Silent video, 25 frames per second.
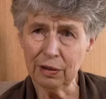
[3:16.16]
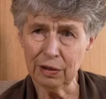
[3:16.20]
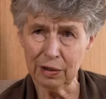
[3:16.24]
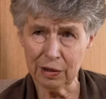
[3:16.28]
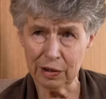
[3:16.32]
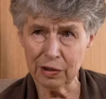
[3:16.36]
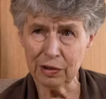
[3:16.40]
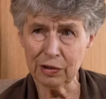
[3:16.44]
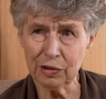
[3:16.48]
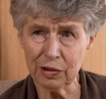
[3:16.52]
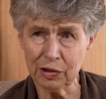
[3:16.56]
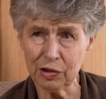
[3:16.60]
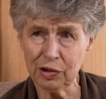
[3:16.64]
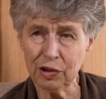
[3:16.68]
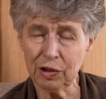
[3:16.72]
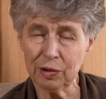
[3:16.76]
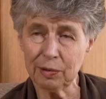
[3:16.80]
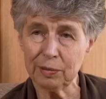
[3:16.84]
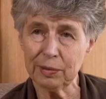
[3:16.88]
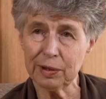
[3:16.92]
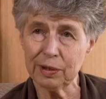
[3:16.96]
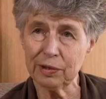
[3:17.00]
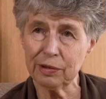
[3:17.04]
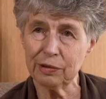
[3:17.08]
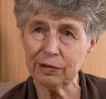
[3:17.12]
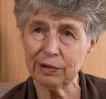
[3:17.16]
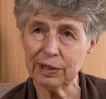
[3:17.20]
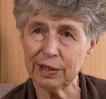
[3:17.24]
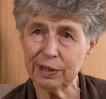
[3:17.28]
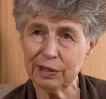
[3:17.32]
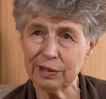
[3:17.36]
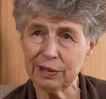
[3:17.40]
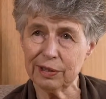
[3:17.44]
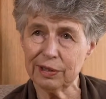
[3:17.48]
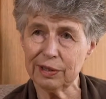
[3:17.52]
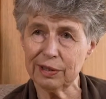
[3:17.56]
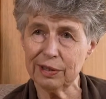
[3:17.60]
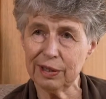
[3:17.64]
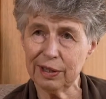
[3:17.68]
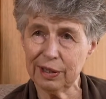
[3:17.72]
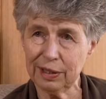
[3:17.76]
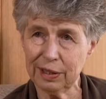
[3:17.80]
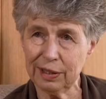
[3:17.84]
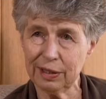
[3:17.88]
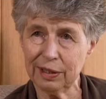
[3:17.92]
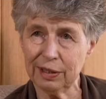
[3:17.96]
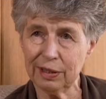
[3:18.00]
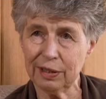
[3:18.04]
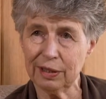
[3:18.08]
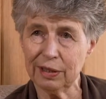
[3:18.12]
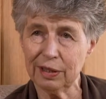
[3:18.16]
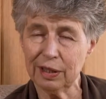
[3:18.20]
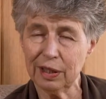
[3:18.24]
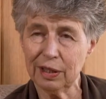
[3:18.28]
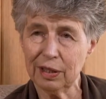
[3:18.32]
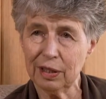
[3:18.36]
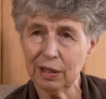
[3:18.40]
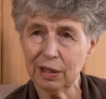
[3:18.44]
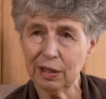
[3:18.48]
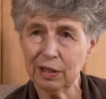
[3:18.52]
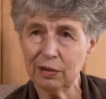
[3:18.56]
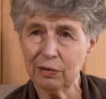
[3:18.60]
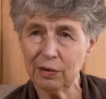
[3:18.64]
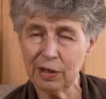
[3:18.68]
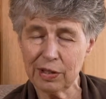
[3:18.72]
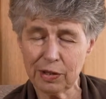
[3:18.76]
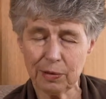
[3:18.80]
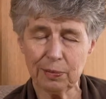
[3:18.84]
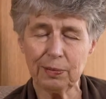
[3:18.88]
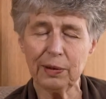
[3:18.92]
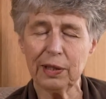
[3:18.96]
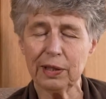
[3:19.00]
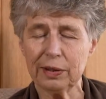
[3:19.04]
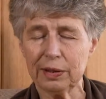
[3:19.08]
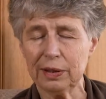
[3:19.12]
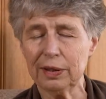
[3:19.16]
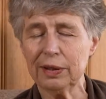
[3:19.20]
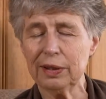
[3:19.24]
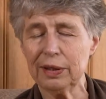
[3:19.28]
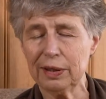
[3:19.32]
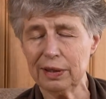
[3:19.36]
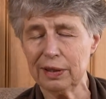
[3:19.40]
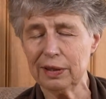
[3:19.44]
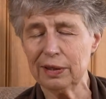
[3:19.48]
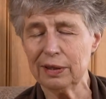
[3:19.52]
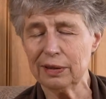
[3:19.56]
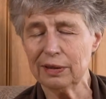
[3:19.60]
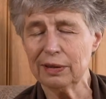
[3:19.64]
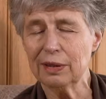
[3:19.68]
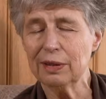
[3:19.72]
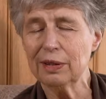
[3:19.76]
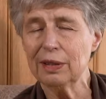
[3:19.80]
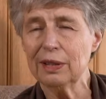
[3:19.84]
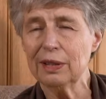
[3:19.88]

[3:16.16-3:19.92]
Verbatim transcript: the consumer directed care, respite care.